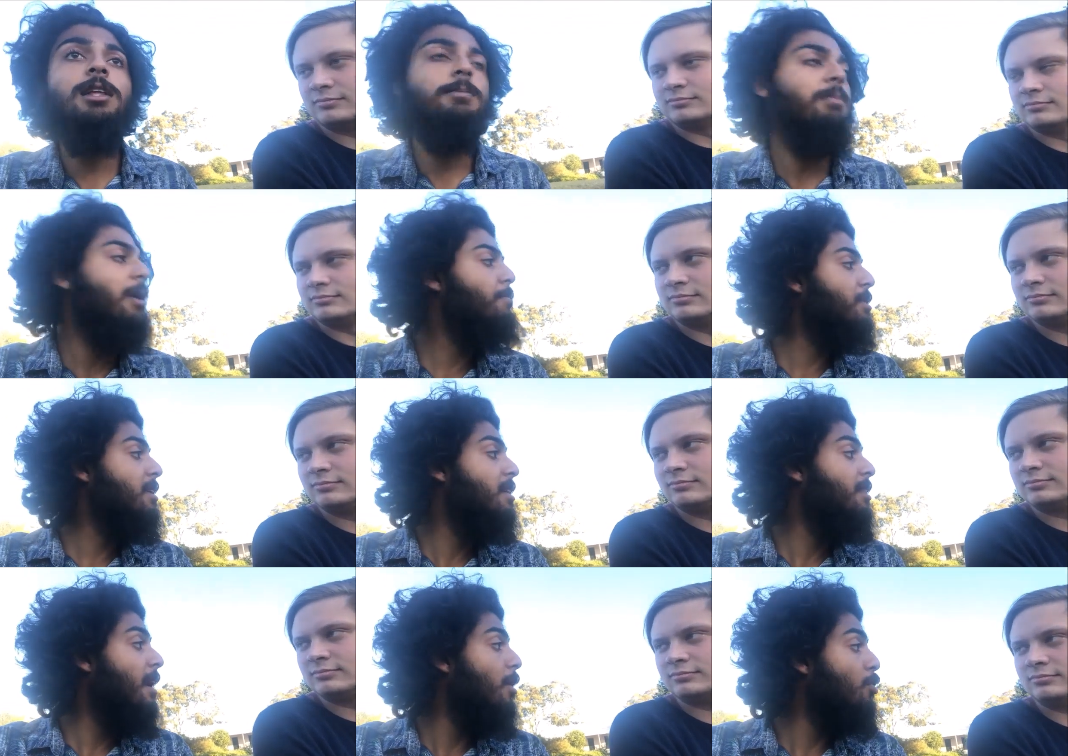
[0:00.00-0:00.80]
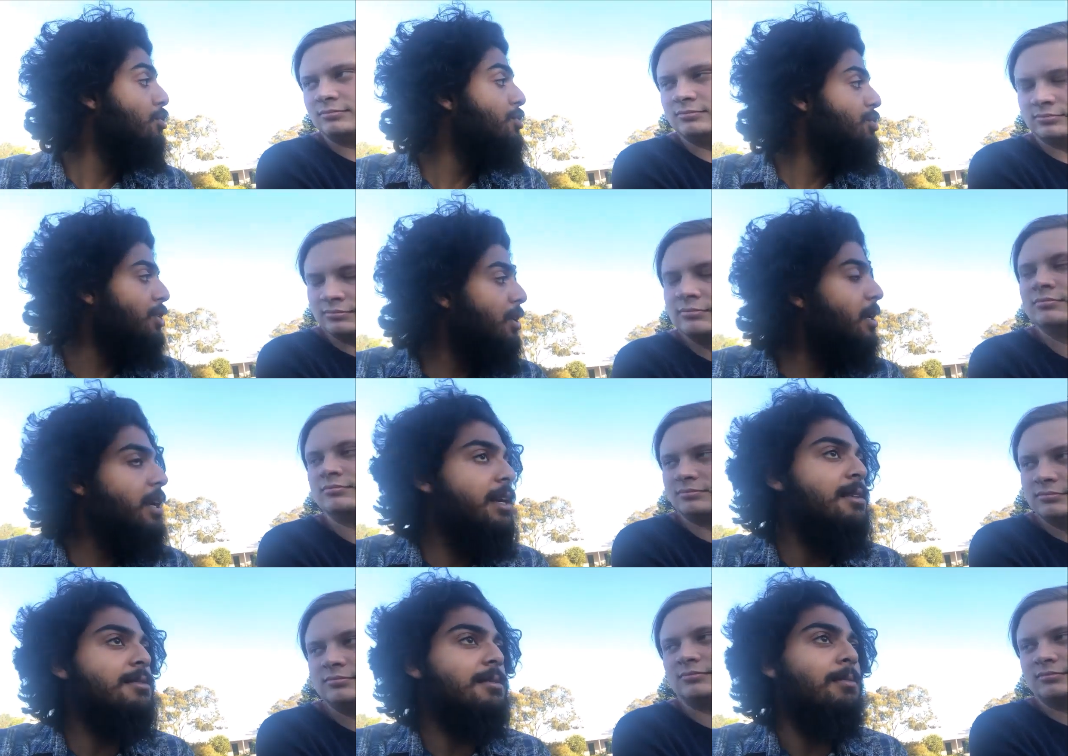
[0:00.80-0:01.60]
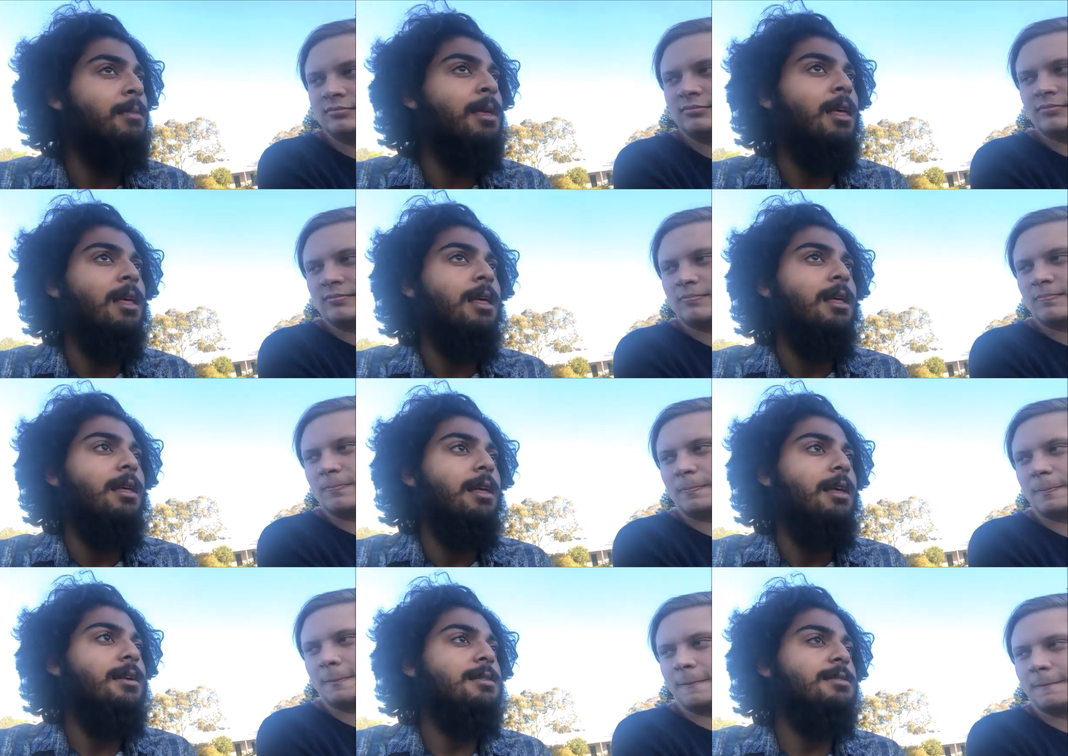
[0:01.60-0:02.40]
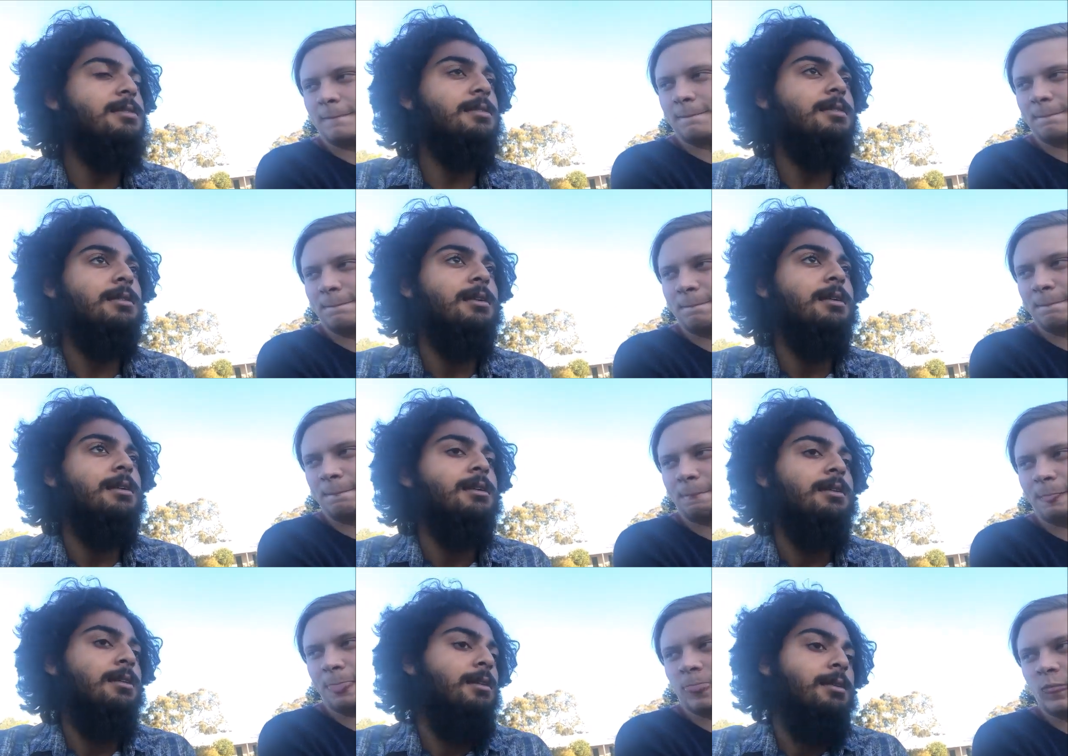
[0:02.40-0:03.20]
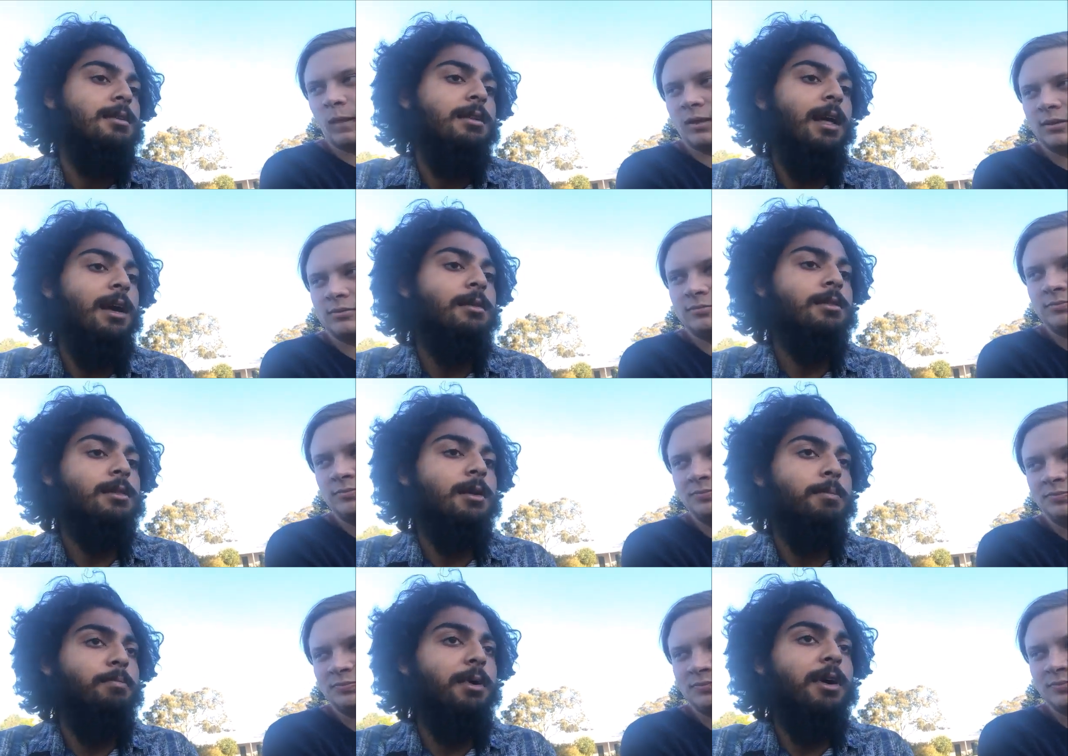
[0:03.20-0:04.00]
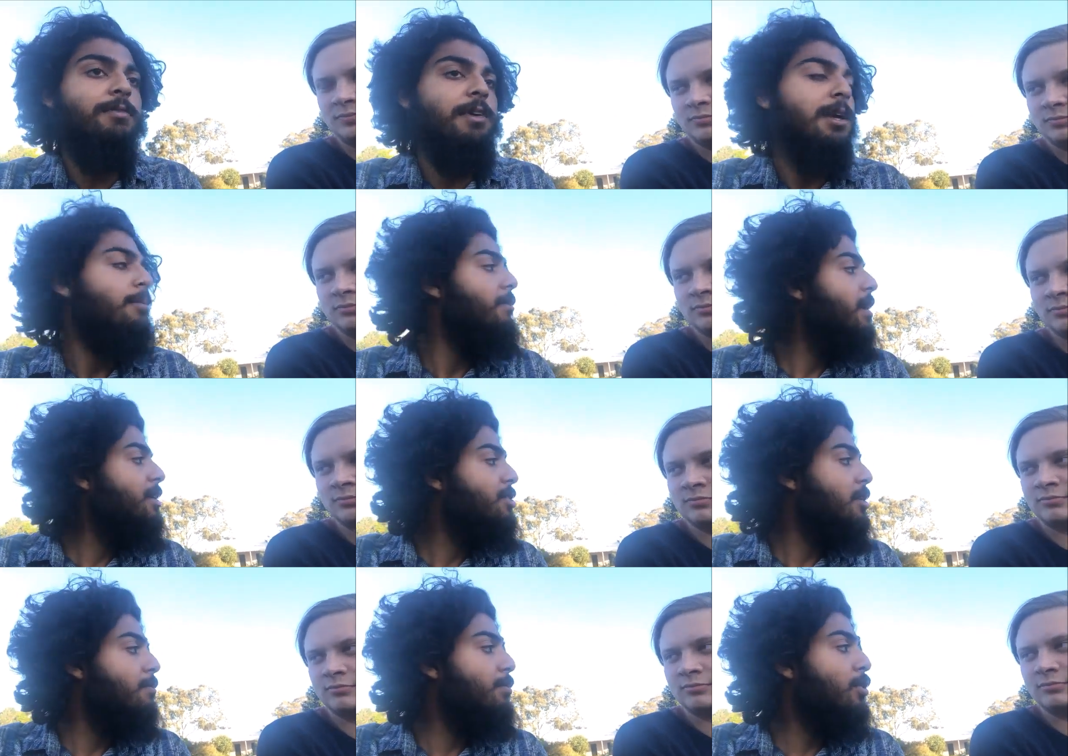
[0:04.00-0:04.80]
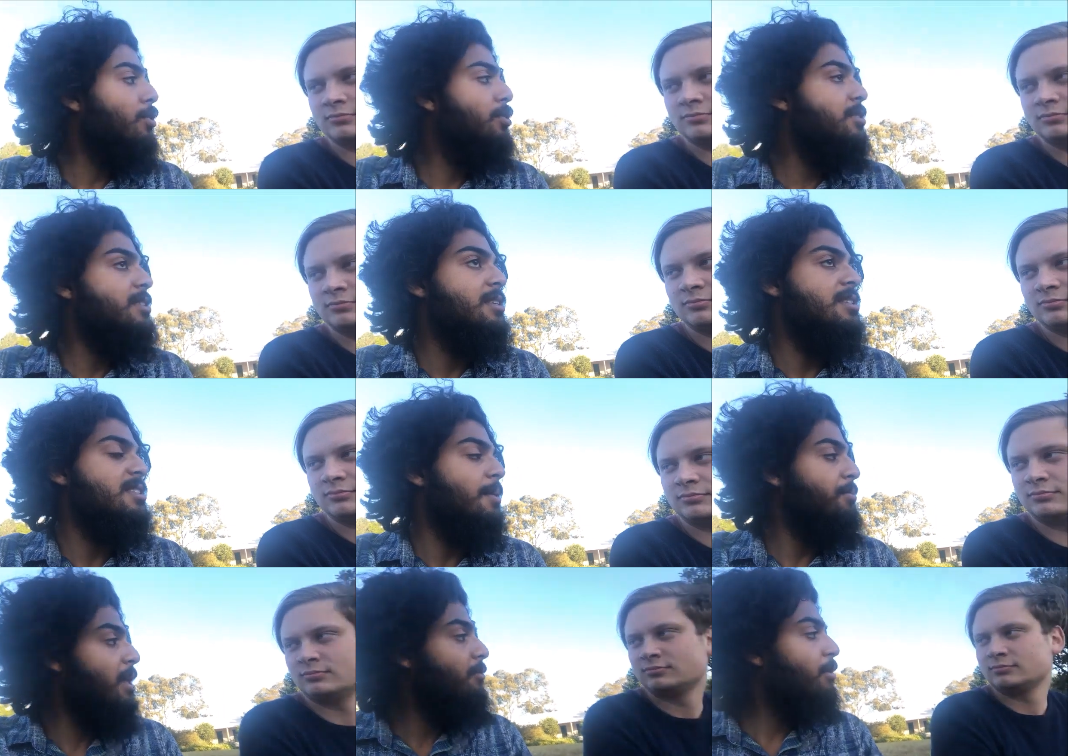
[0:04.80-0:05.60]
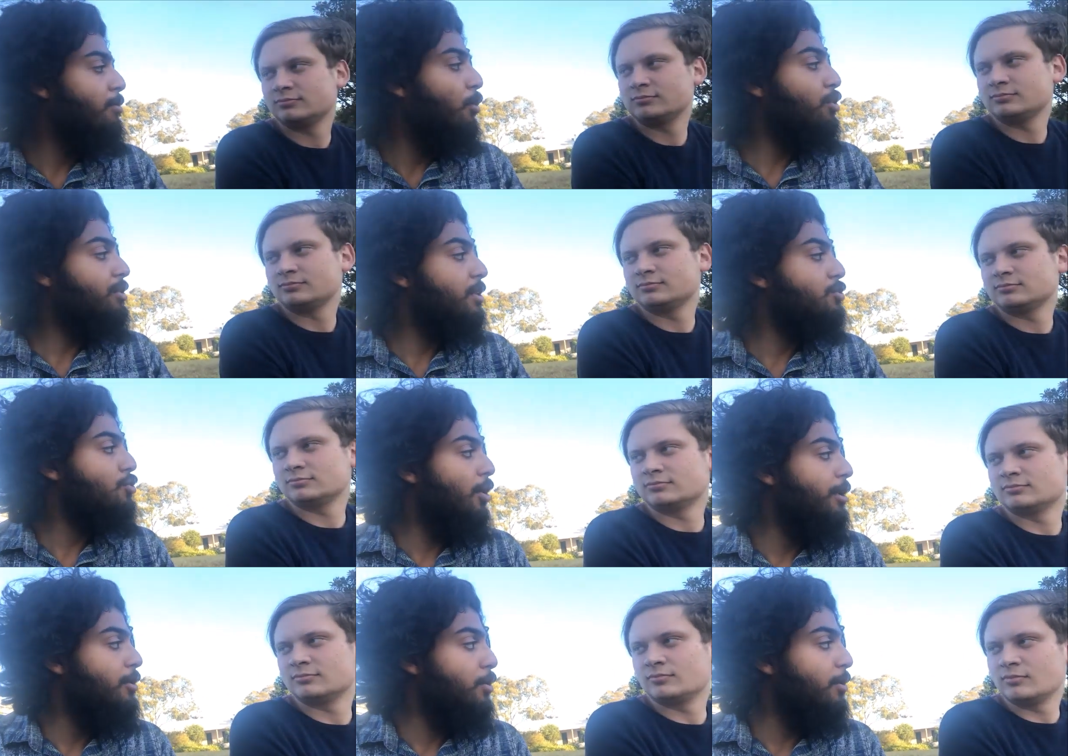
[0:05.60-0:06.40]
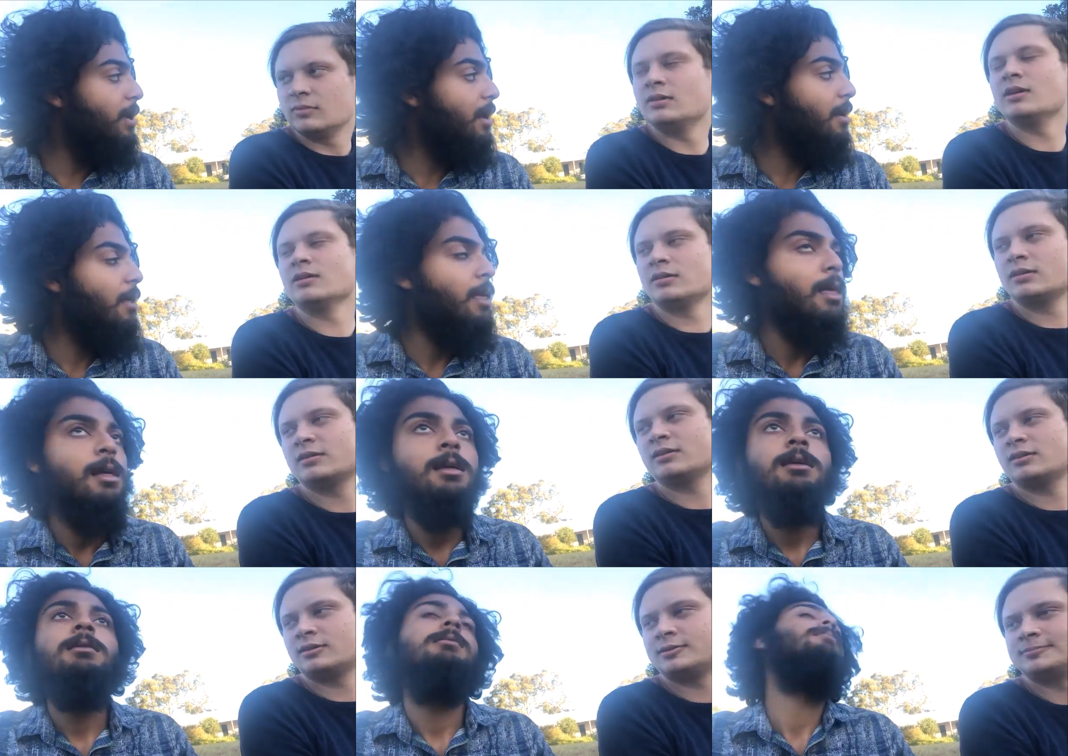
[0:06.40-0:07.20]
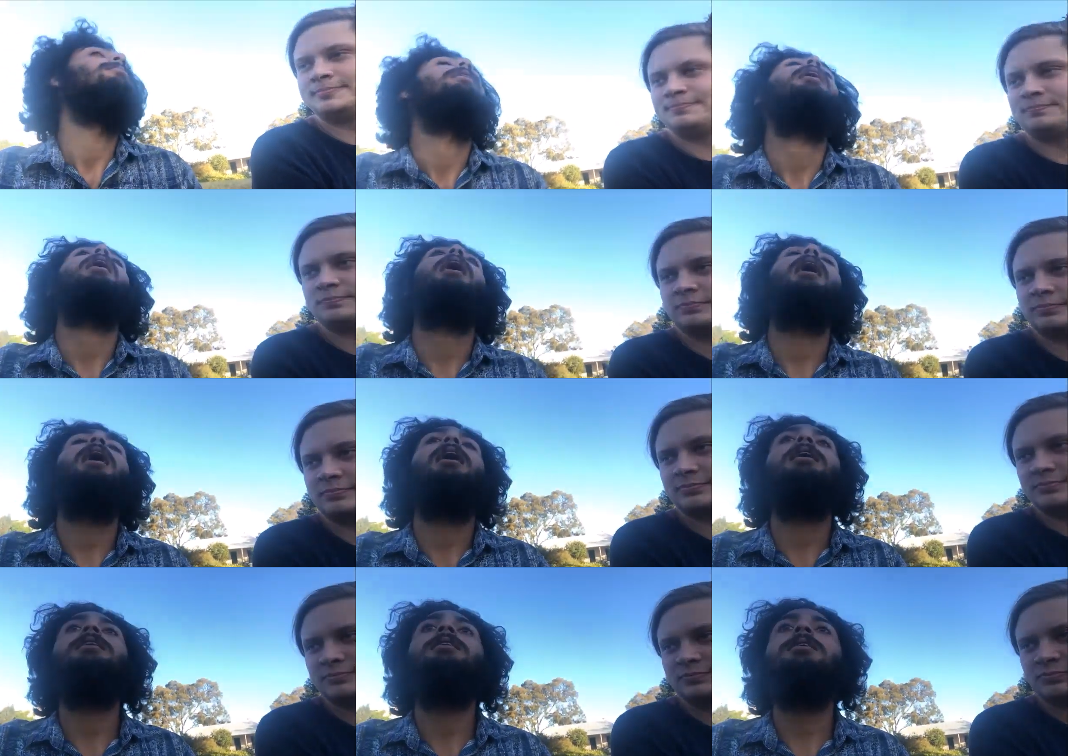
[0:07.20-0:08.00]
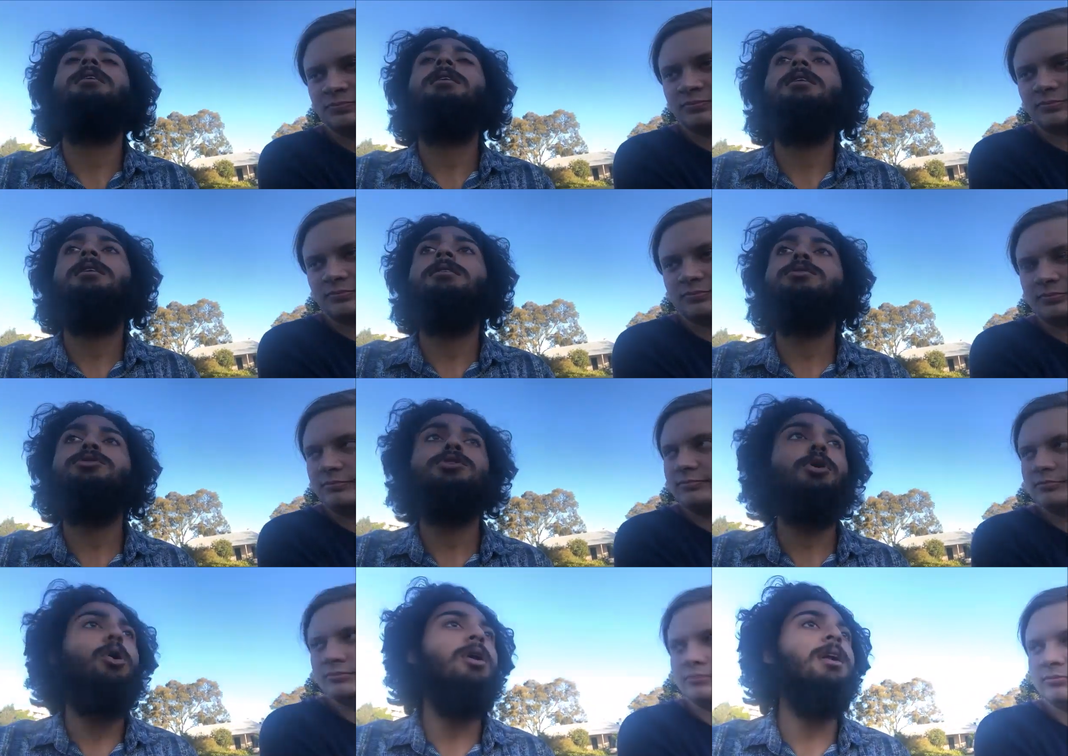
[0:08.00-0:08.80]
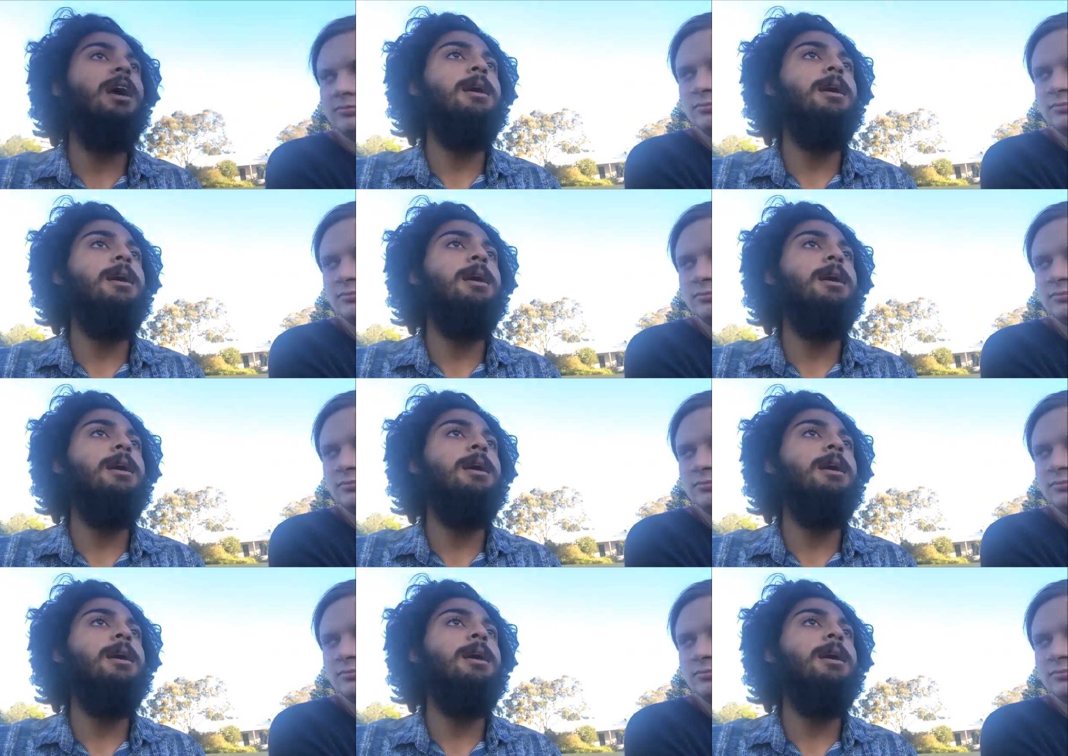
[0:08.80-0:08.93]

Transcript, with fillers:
Speaker 1: other people in their own mm. journeys is like the perfect mm. mixture because it's something we both enjoy doing. Yeah, yeah. And sure,